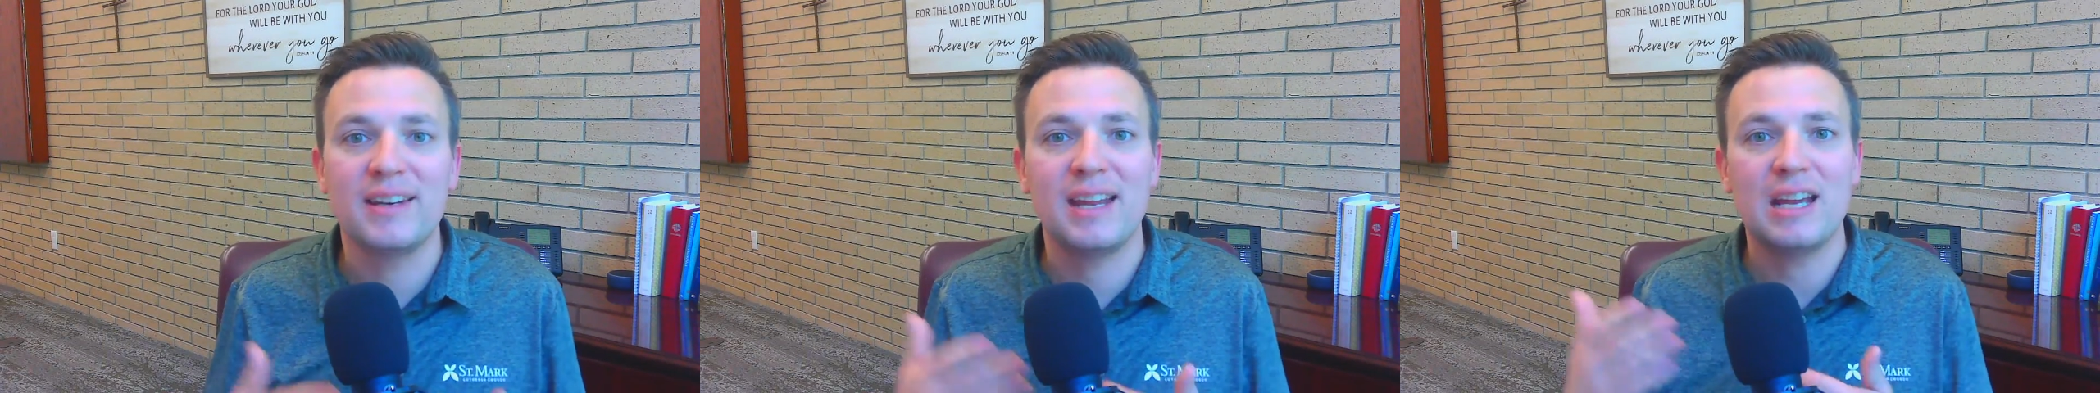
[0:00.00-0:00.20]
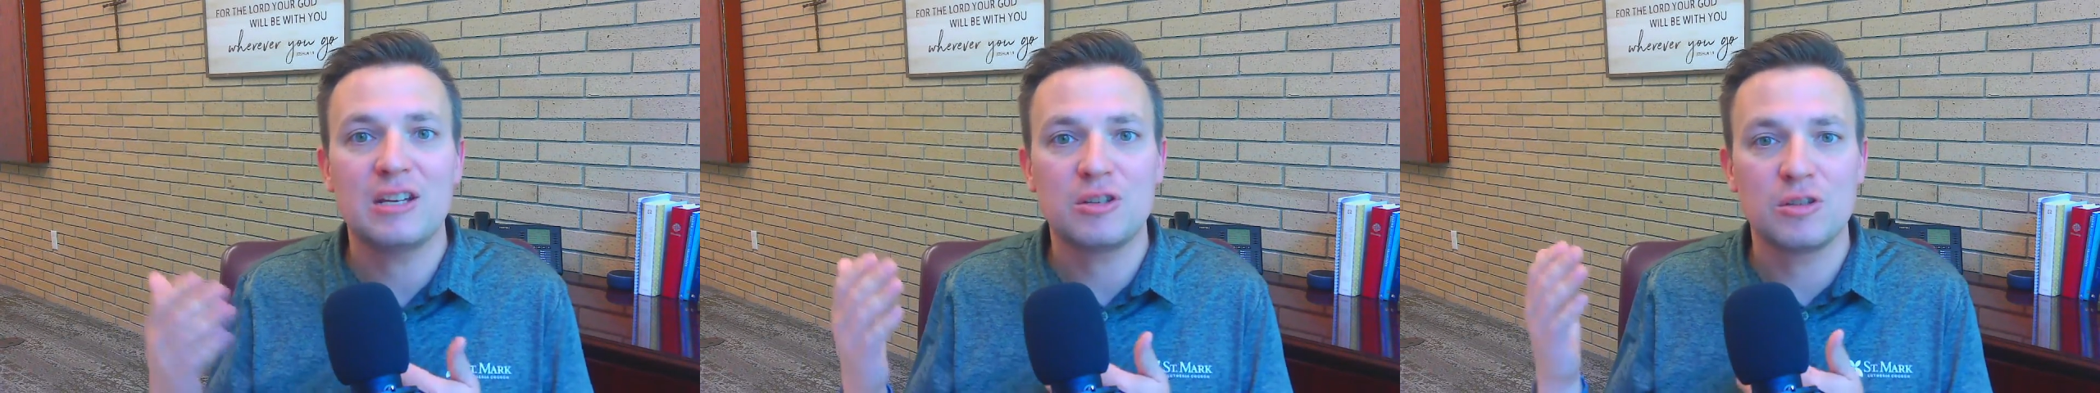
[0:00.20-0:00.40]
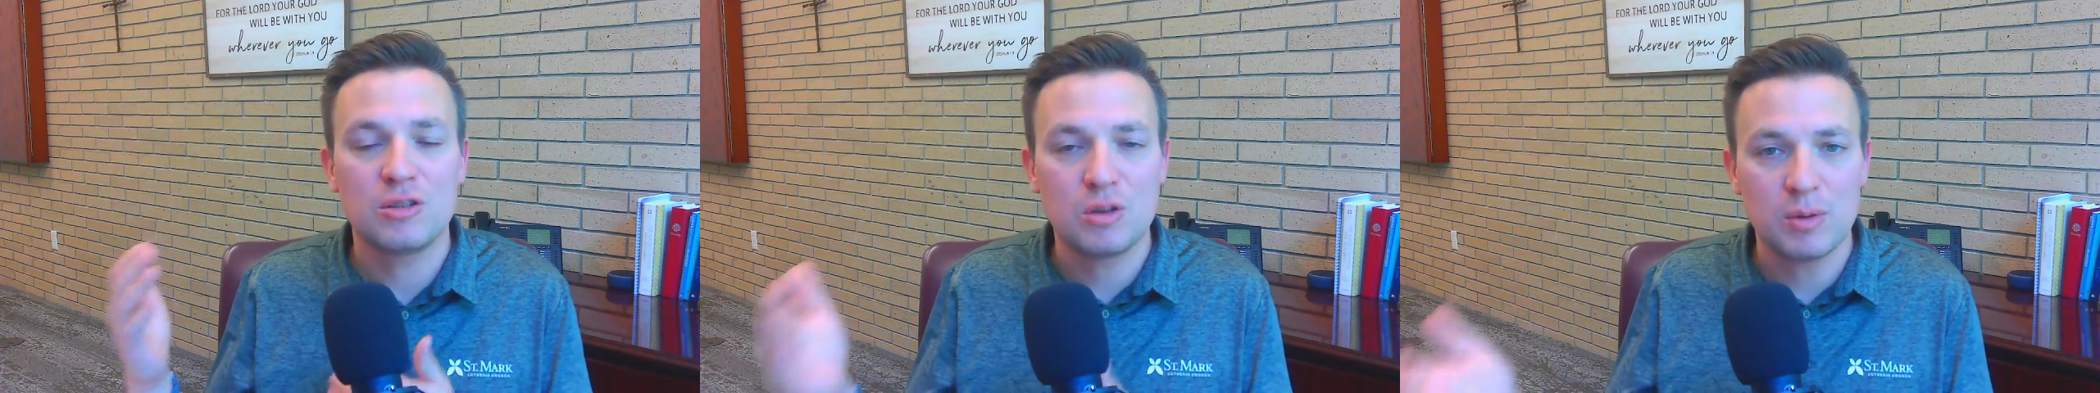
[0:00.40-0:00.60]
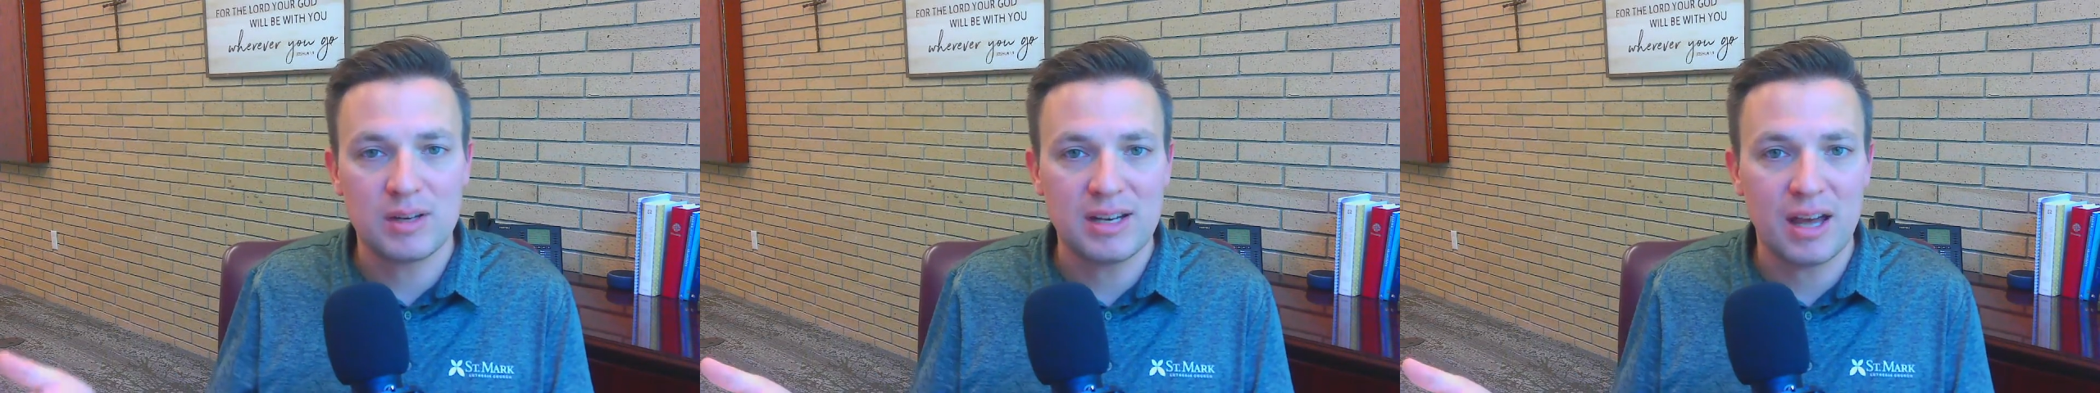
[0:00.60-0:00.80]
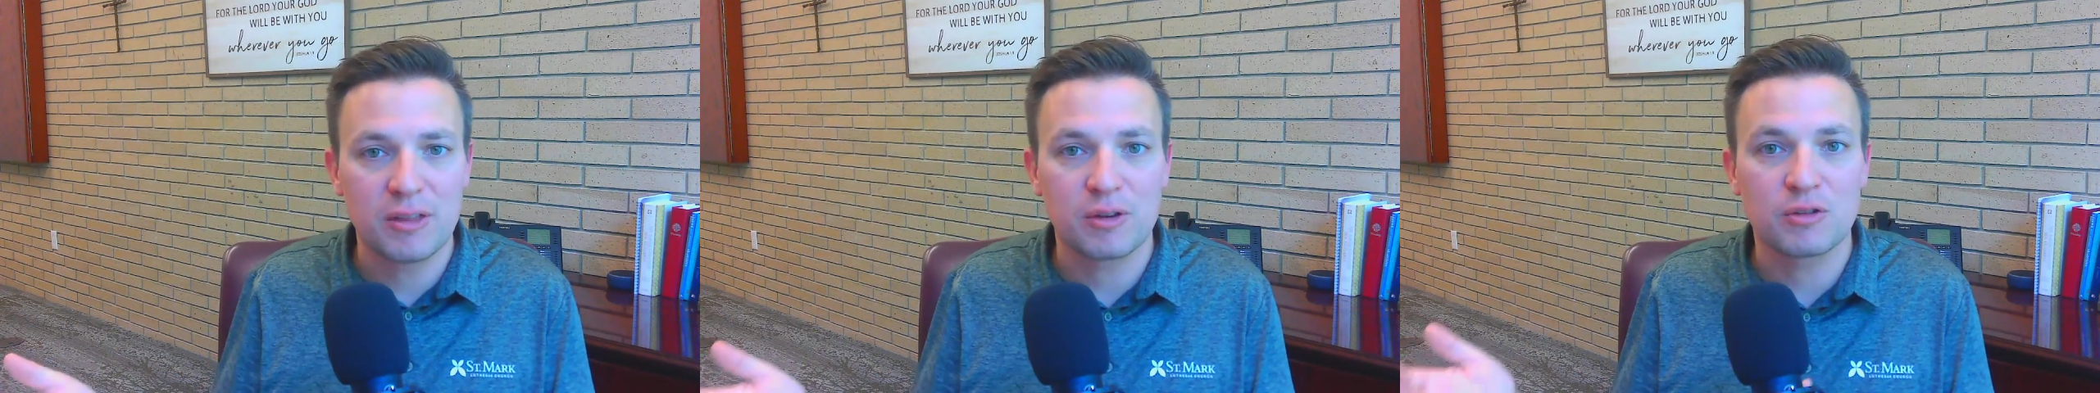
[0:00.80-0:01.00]
nation to
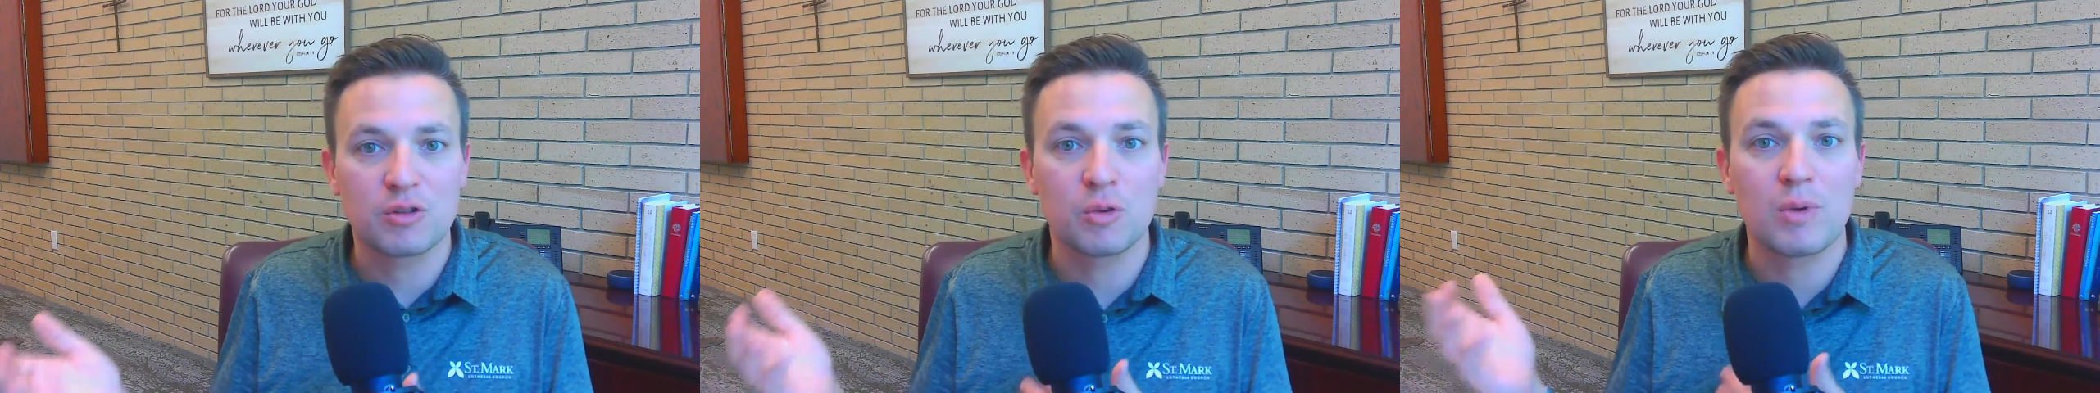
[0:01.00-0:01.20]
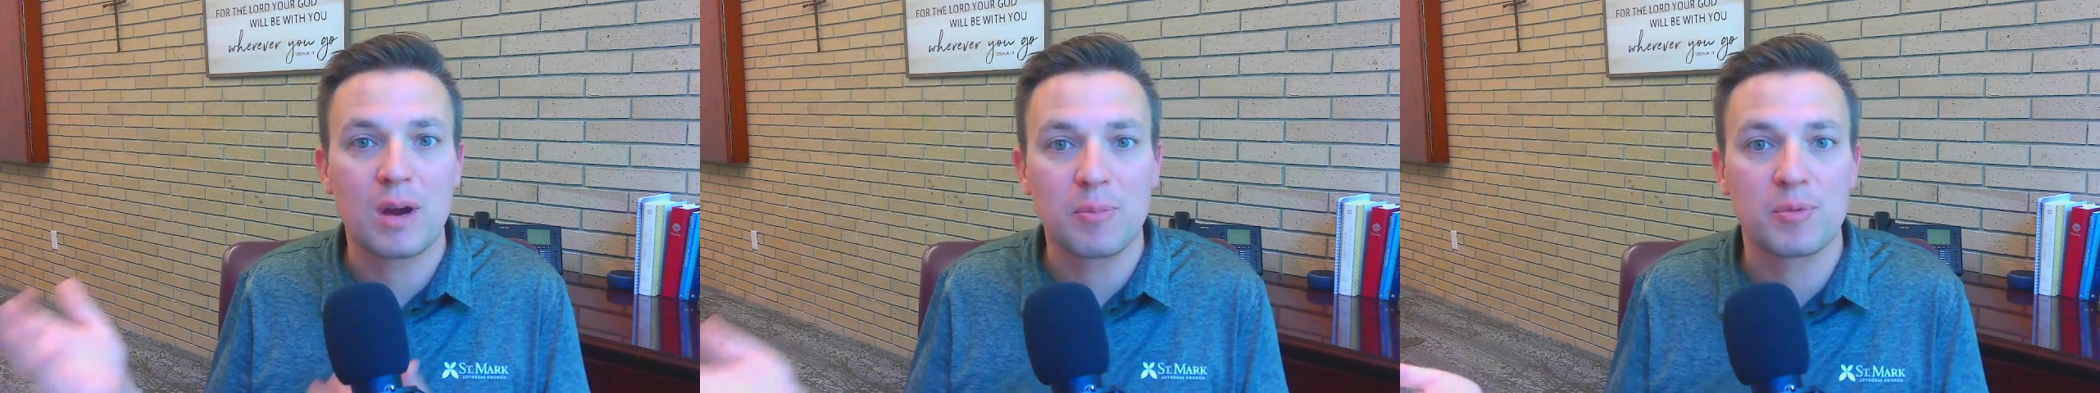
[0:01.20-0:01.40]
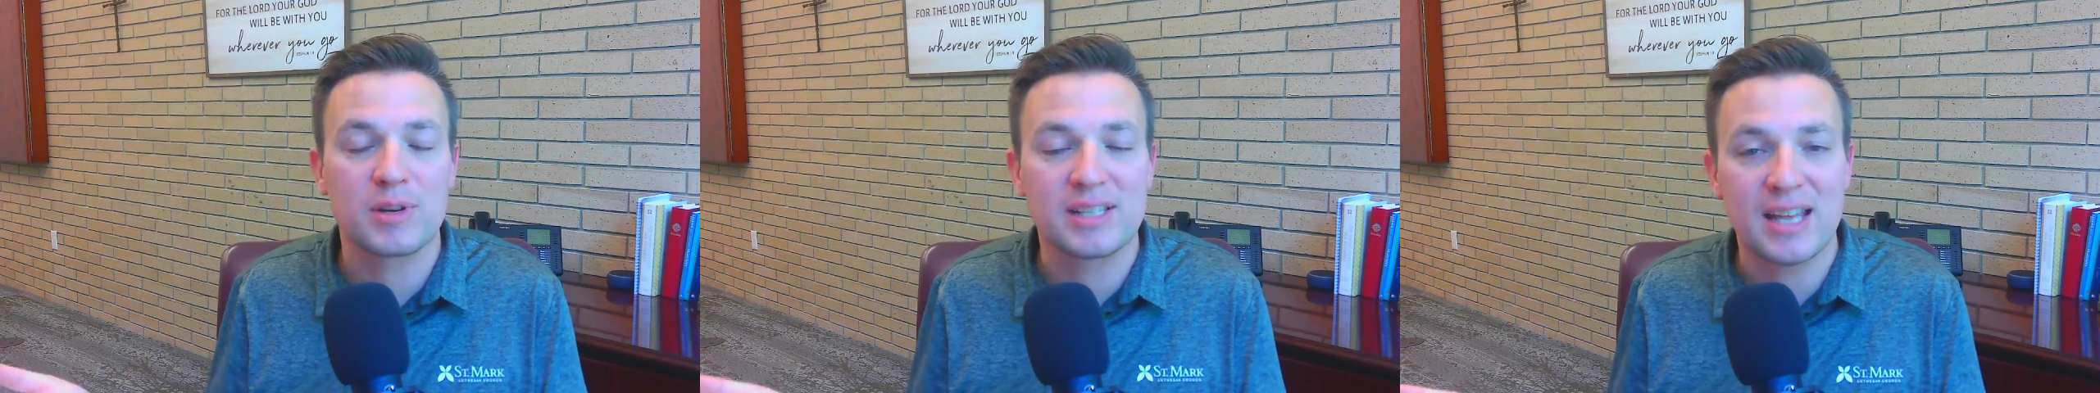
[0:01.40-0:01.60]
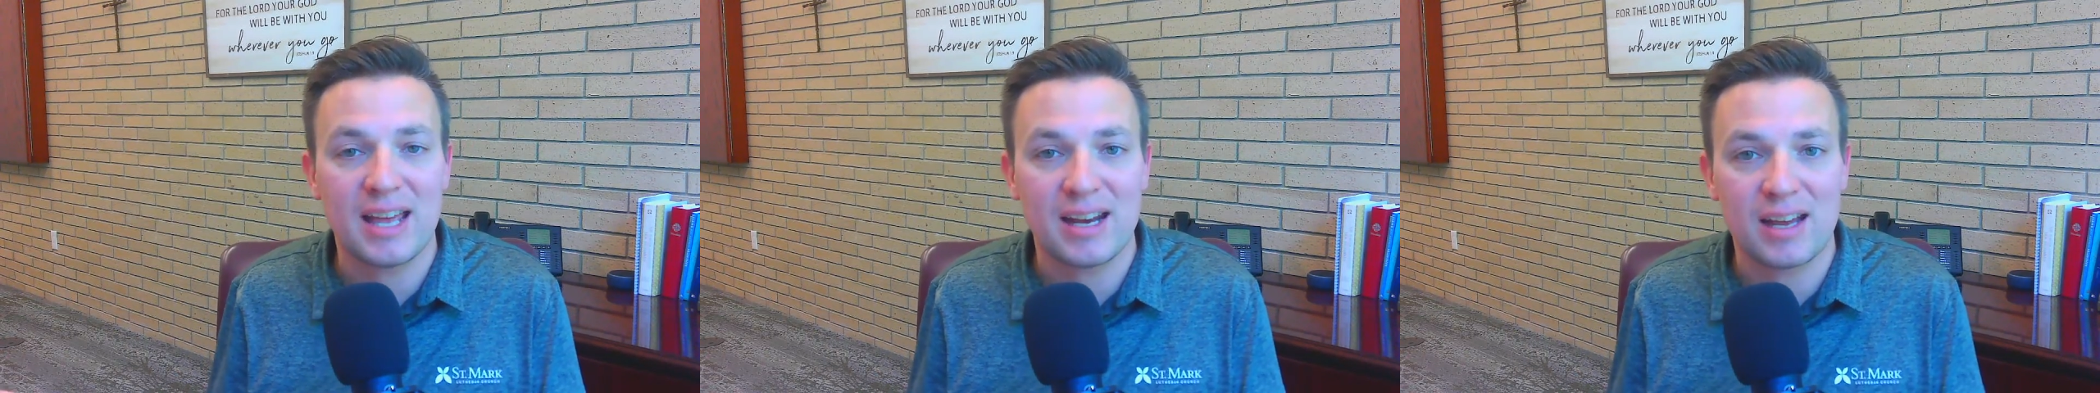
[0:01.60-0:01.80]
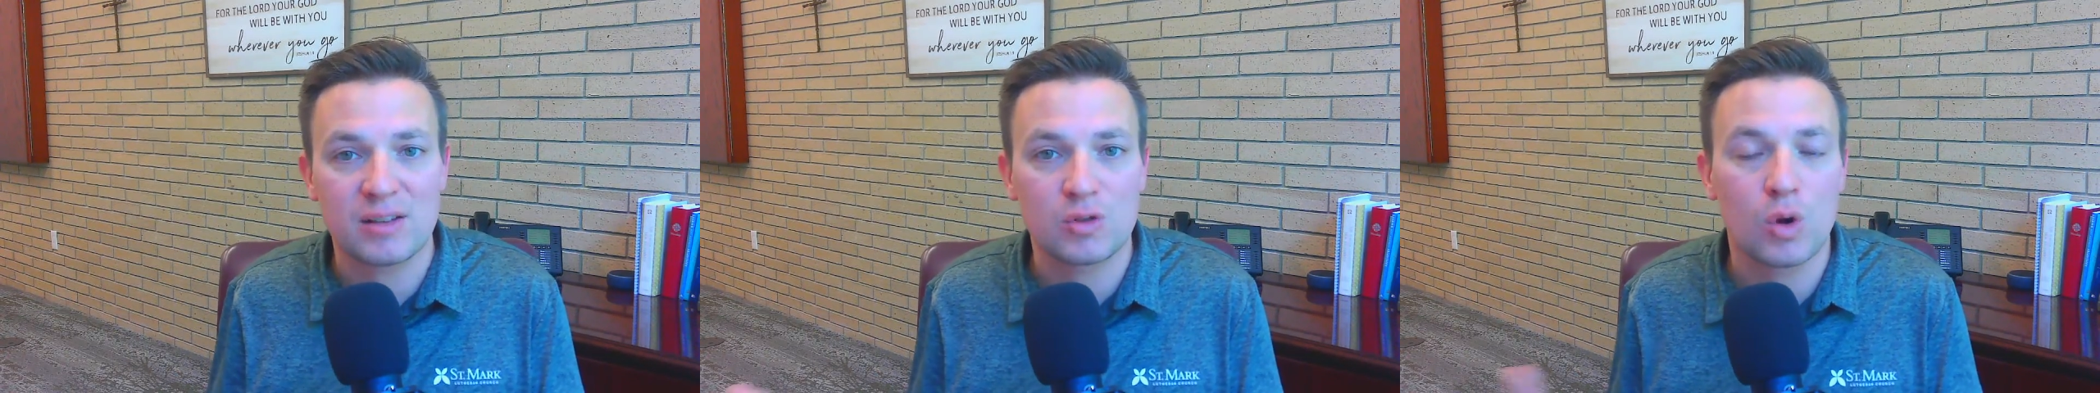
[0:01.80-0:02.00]
another to
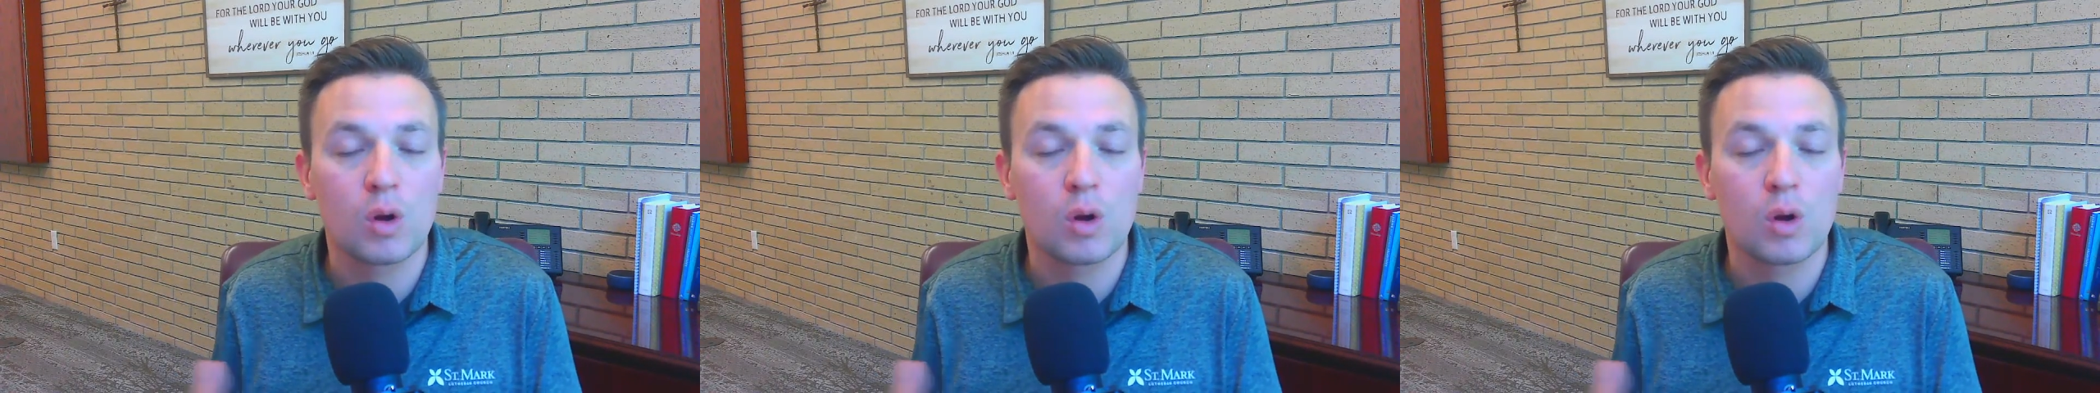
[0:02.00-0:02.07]
represent us,